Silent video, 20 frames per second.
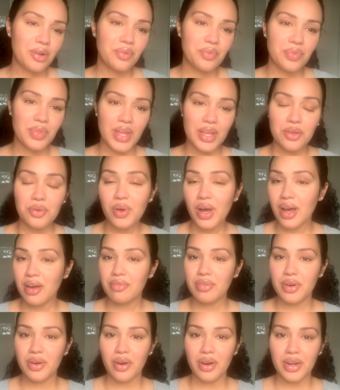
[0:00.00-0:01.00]
that you have
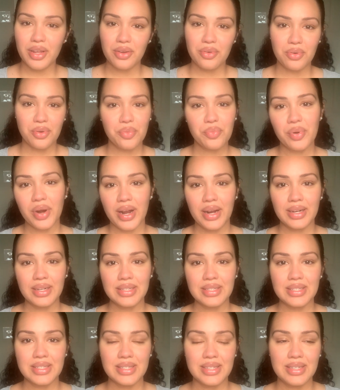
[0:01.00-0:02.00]
regarding your own
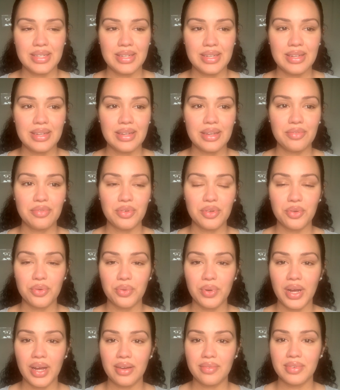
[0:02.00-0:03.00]
pregnancy. If you
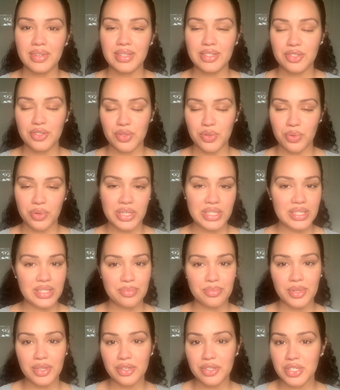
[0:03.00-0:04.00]
have a story
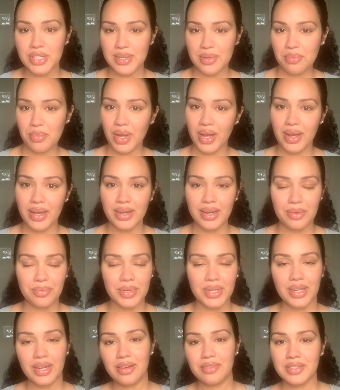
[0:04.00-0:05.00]
similar to mine, I would
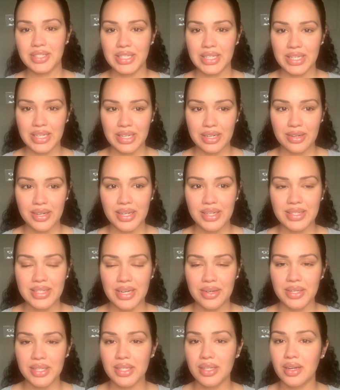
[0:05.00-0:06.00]
love to hear it
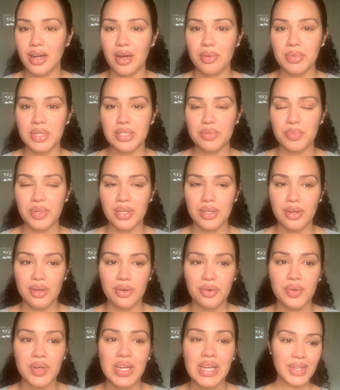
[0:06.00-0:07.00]
down in the comments
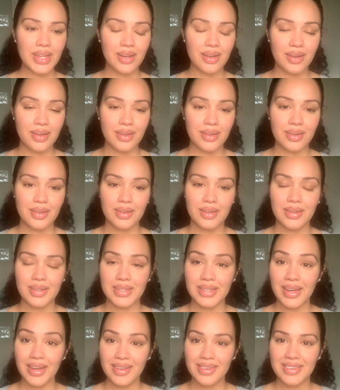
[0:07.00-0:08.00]
below.
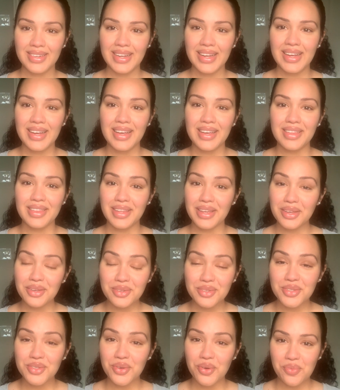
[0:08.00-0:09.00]
Yeah, thank you
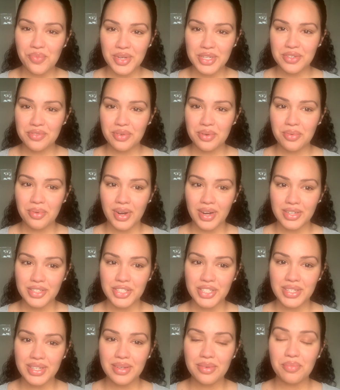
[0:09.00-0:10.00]
so much for
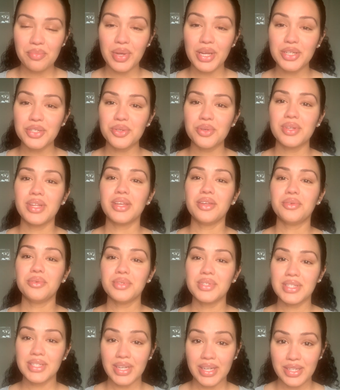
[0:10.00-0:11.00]
watching. Make sure that you
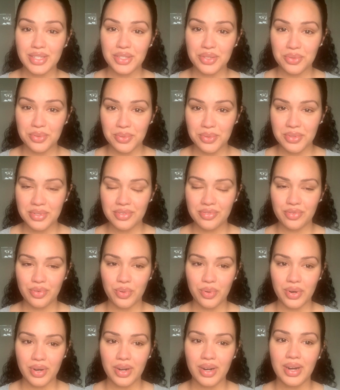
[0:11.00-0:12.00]
stay tuned
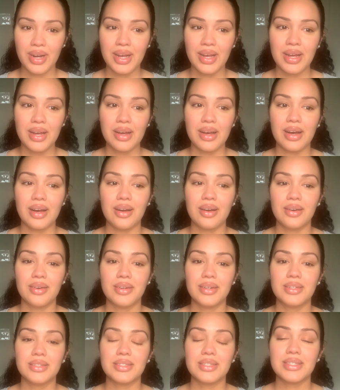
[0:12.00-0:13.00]
for
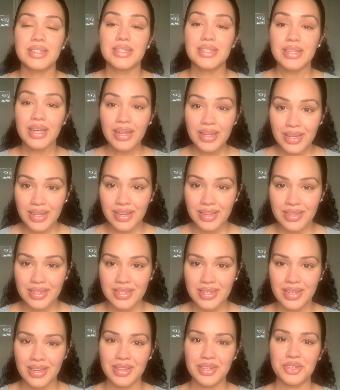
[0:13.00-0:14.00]
our second
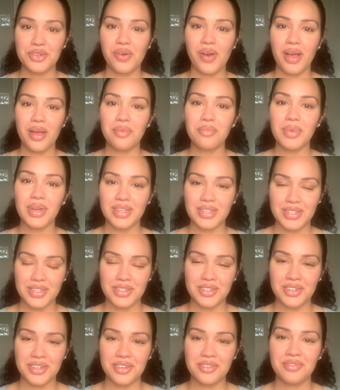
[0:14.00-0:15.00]

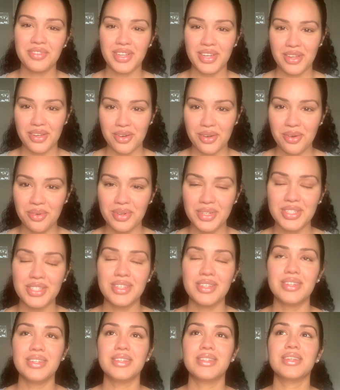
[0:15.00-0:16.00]
trimester video, which
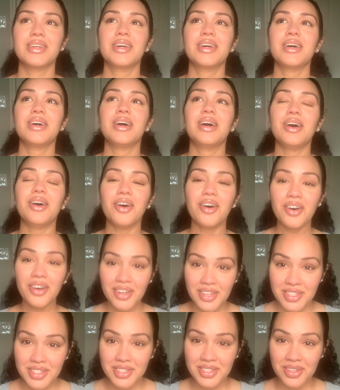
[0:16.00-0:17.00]
is
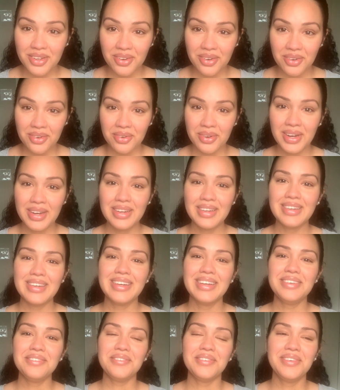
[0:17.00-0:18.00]
also
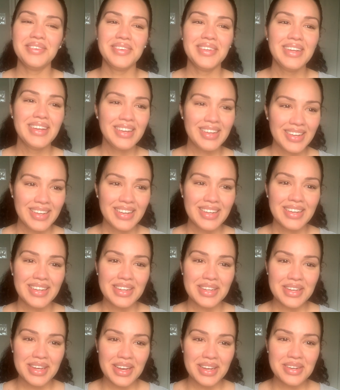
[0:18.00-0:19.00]

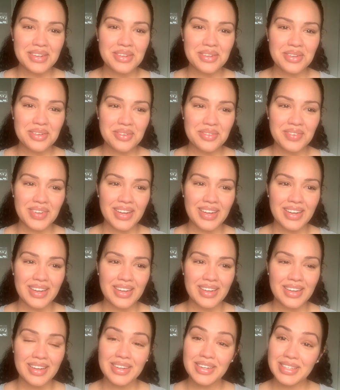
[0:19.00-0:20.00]
kind of
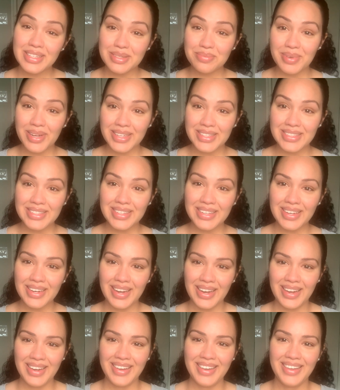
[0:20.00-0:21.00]
unexpected
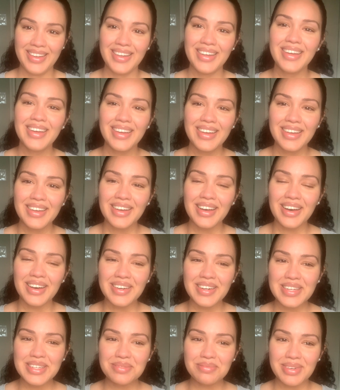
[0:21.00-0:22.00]

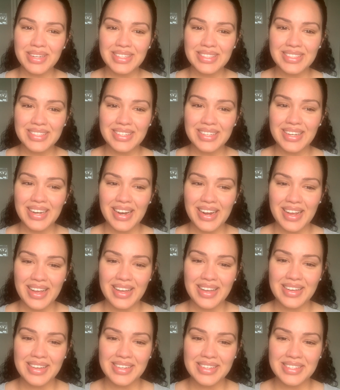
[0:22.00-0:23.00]

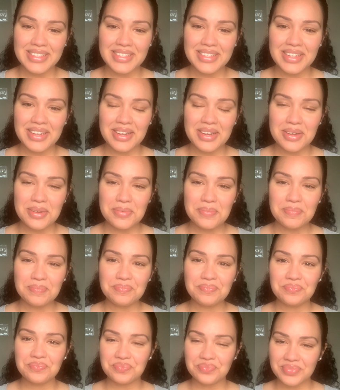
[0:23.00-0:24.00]
and
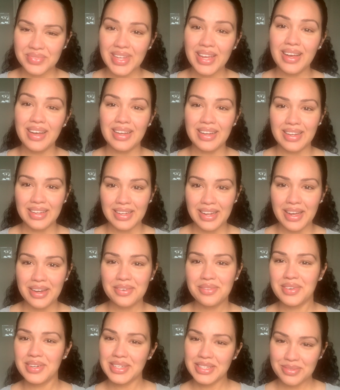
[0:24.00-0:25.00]
yeah, a lot of
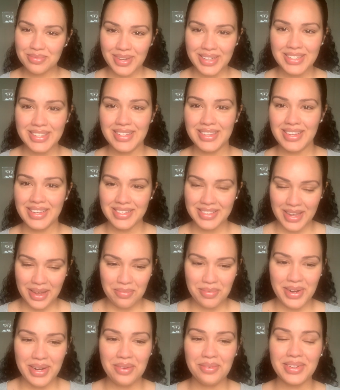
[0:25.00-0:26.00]
unexpected things
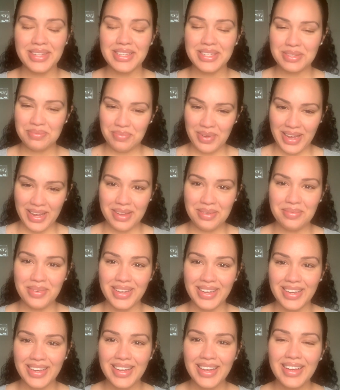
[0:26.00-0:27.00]
happening with this
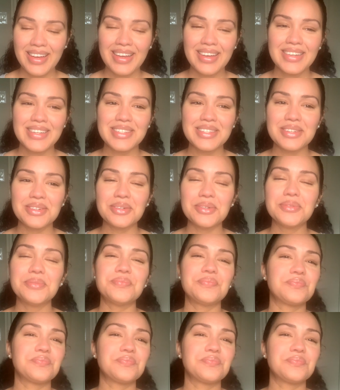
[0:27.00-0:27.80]
baby. So